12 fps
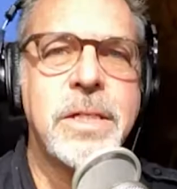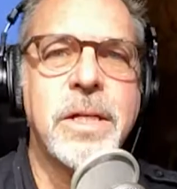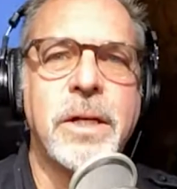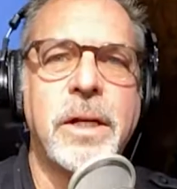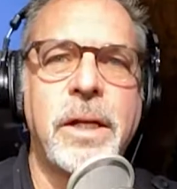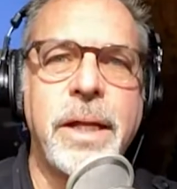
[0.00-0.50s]

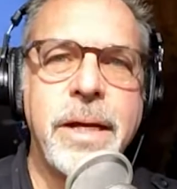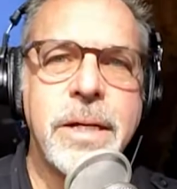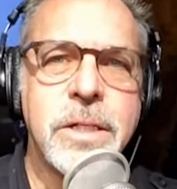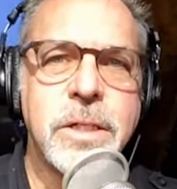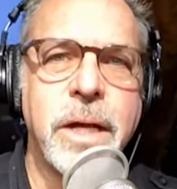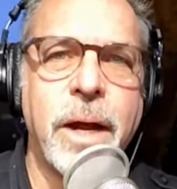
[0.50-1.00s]
listen,
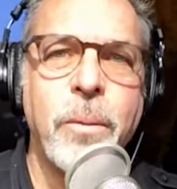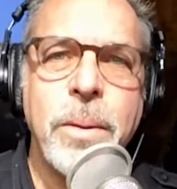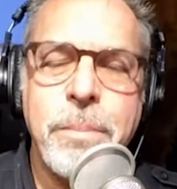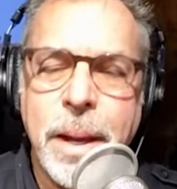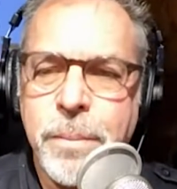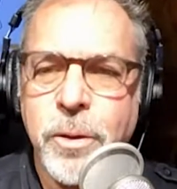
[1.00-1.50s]
Liz, I
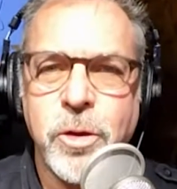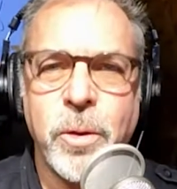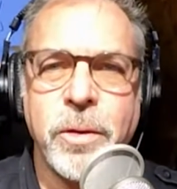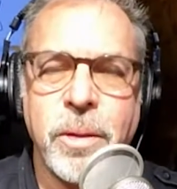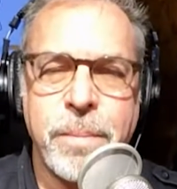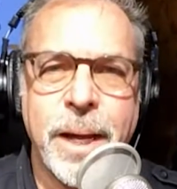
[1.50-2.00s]
remember
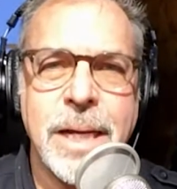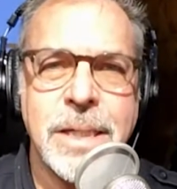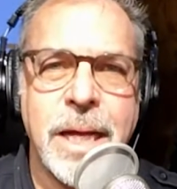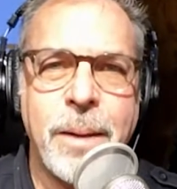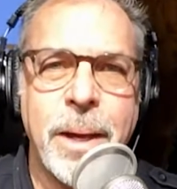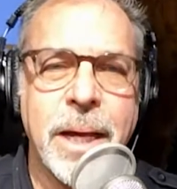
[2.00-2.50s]
during the
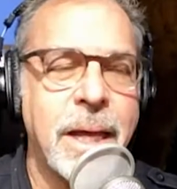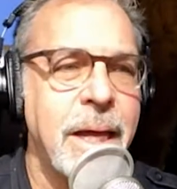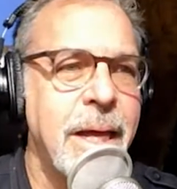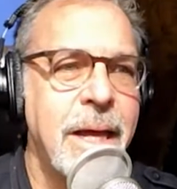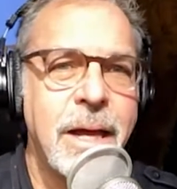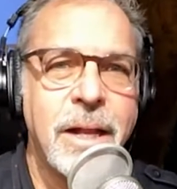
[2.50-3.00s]
pandemic,
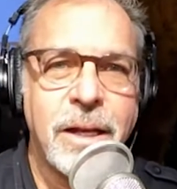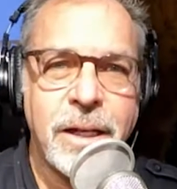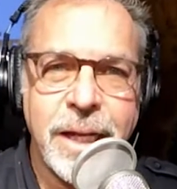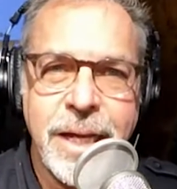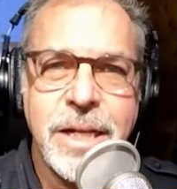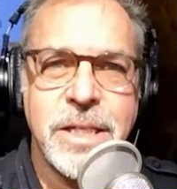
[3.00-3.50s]

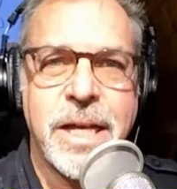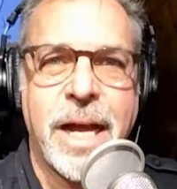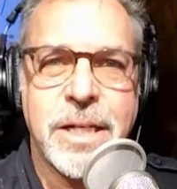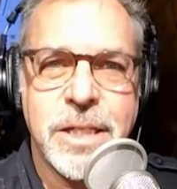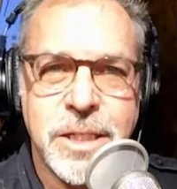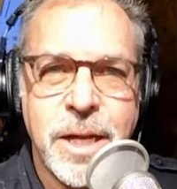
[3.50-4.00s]
Liz
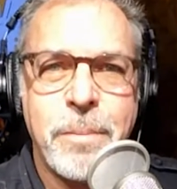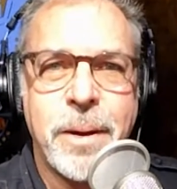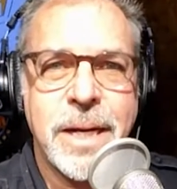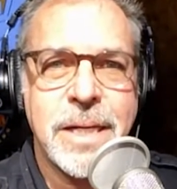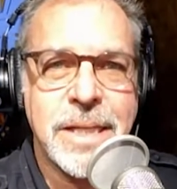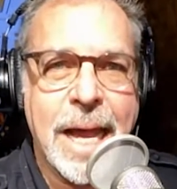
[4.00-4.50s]
got
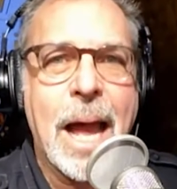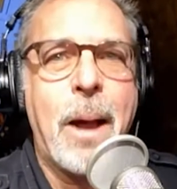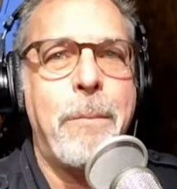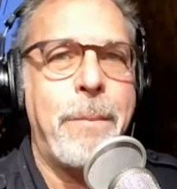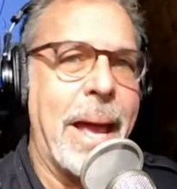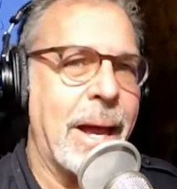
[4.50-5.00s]
somebody's
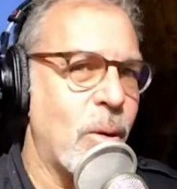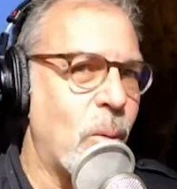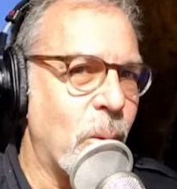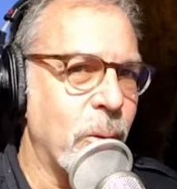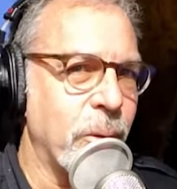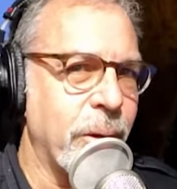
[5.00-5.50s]
Outback
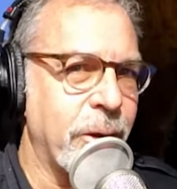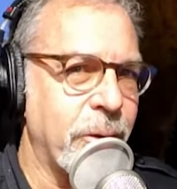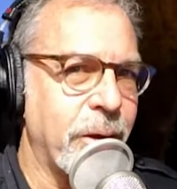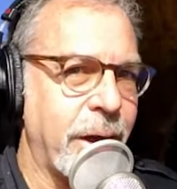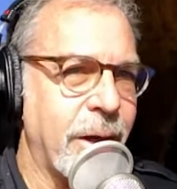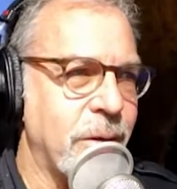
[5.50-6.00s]
order at her